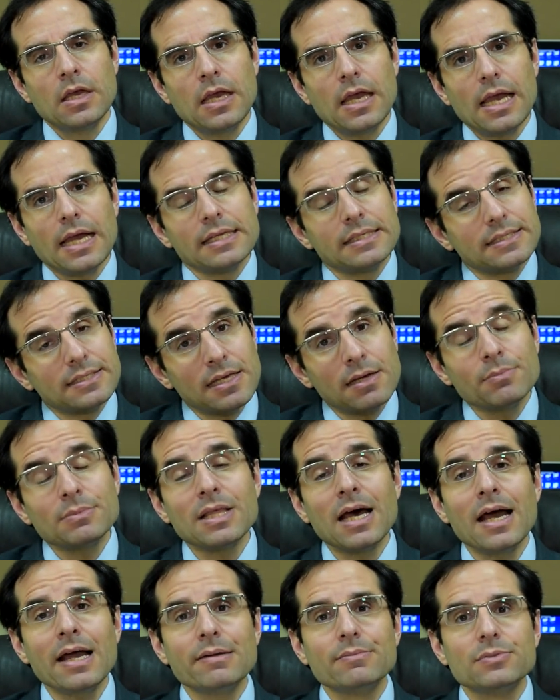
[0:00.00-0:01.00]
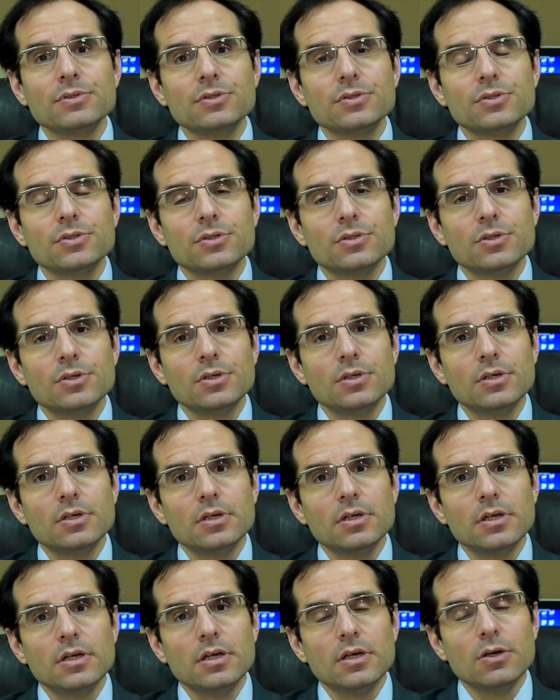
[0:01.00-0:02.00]
And sometimes
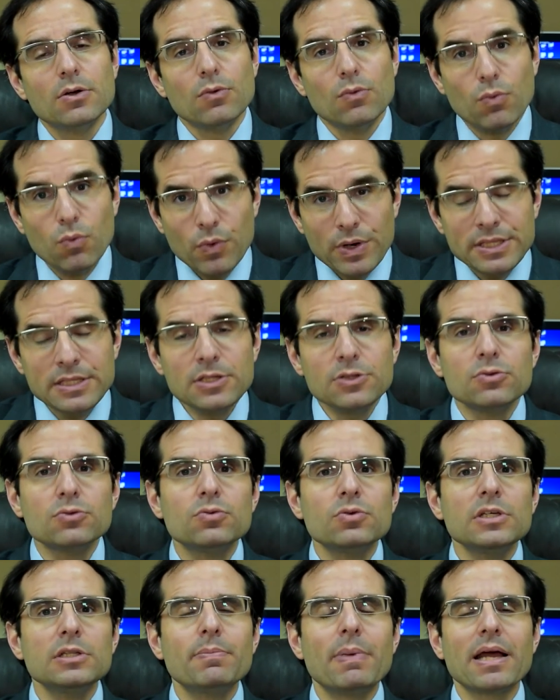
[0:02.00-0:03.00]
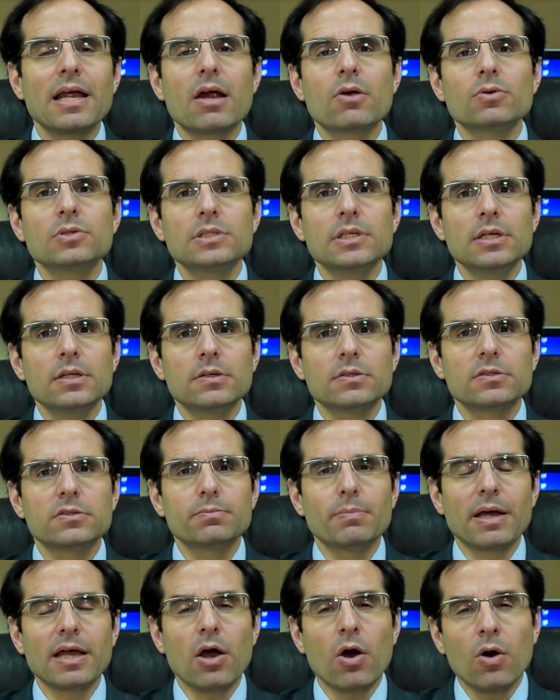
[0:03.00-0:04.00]
we need to do it by ourselves,
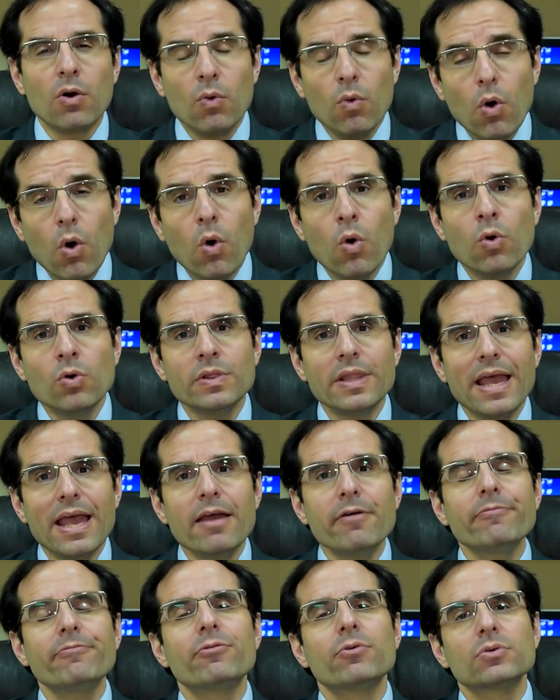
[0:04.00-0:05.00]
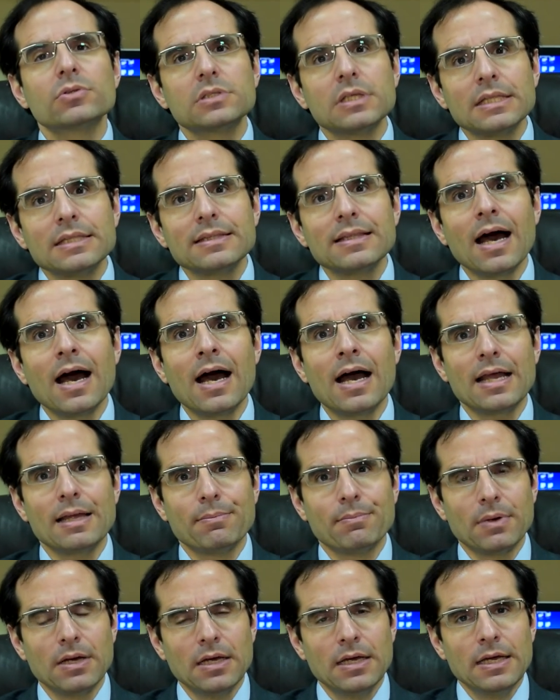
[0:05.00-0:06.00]
by our own efforts and
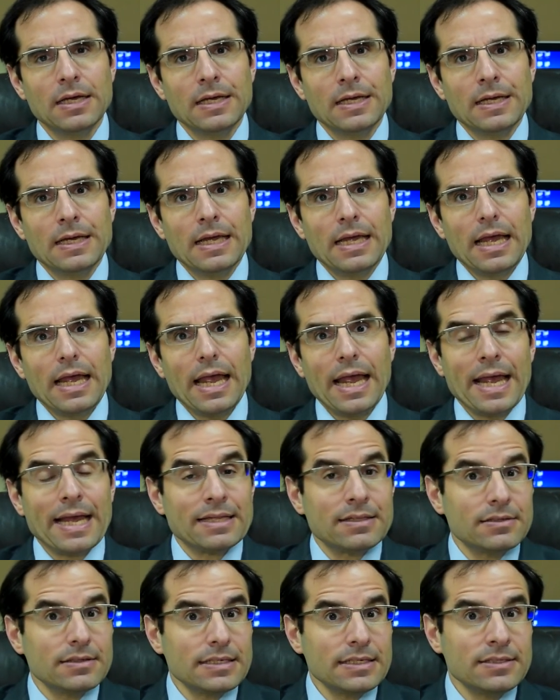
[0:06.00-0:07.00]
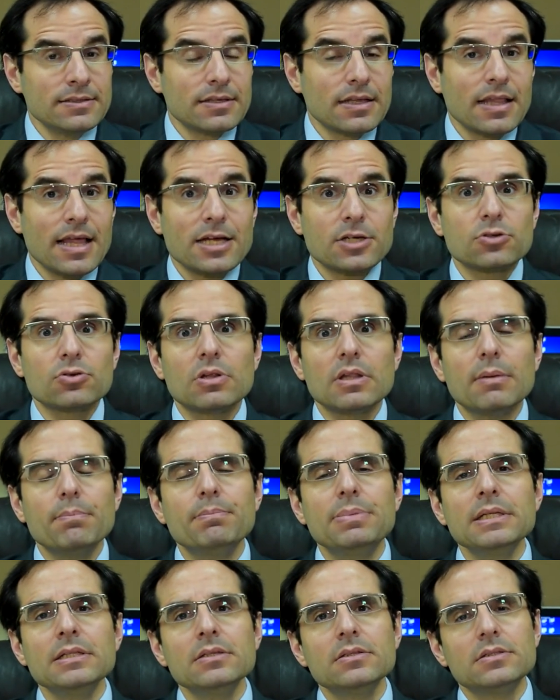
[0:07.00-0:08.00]
time and intellectual
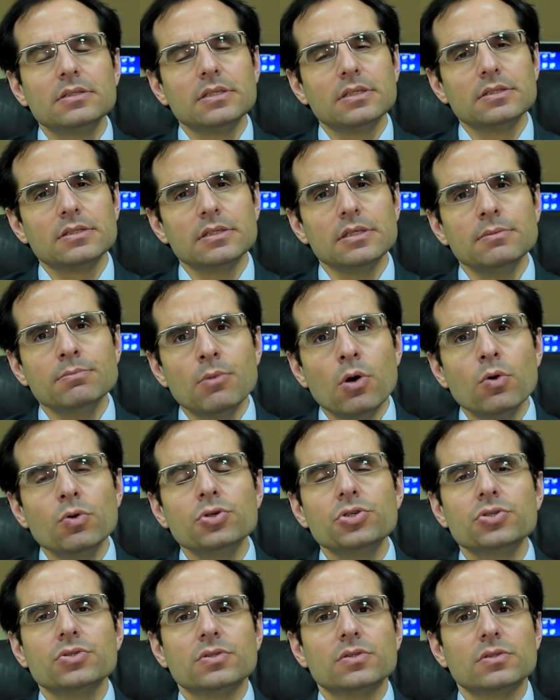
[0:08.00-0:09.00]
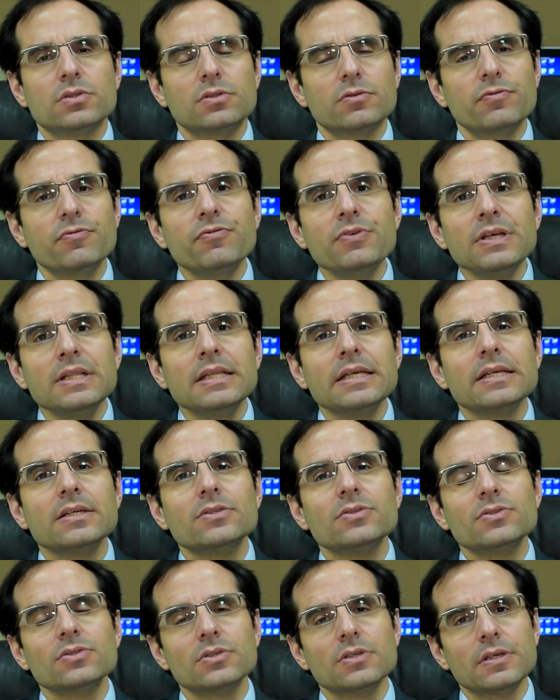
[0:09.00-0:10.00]
abilities, emotions,
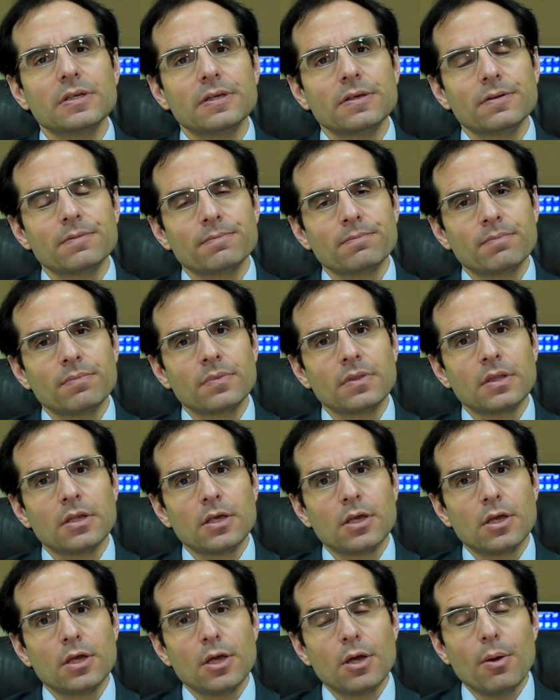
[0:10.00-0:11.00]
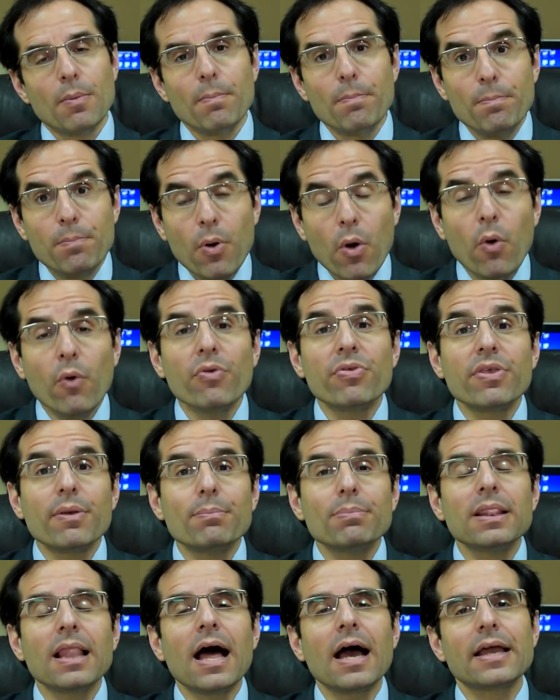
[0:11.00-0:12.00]
feelings. Both
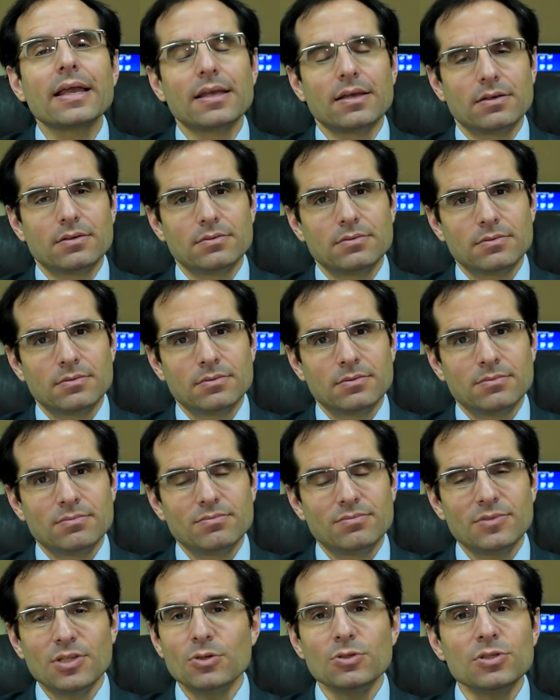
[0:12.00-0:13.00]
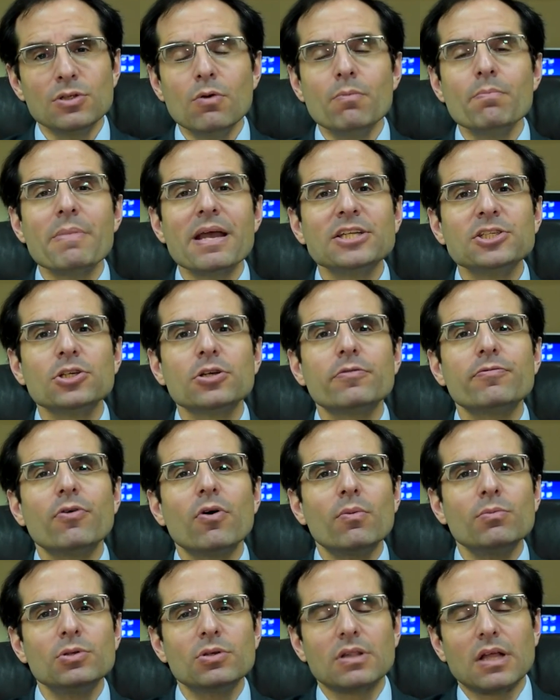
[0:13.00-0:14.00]
apply. There's no magic
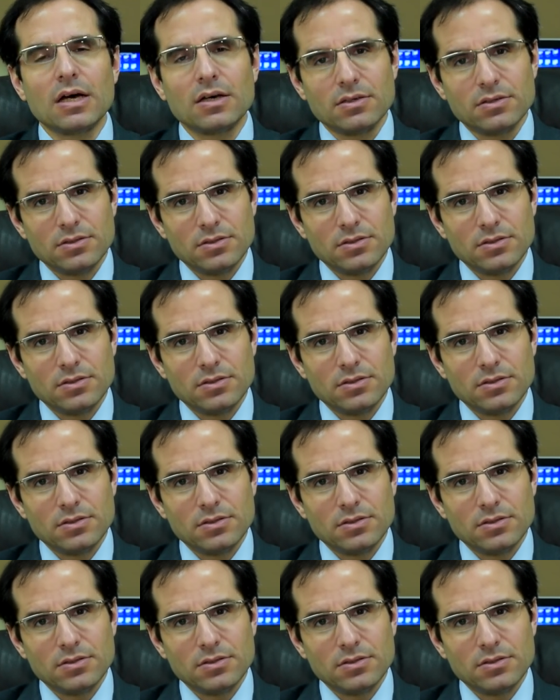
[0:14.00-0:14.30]
formula.